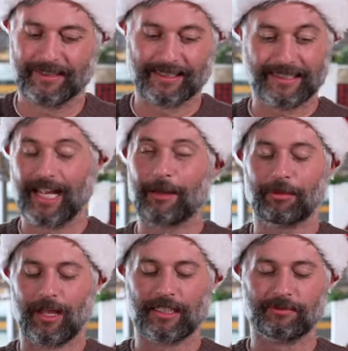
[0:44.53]
Doesn't take up
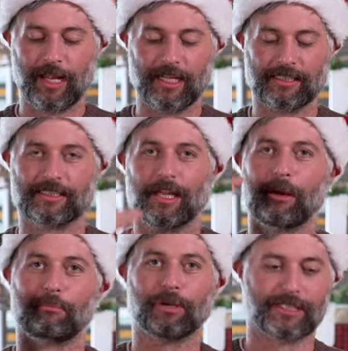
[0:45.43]
a lot of space,
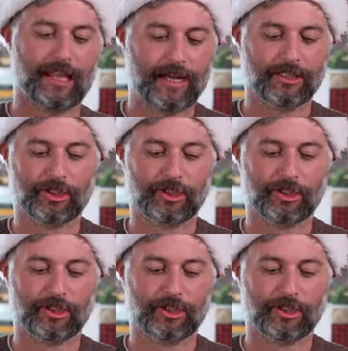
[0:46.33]
brings a lot of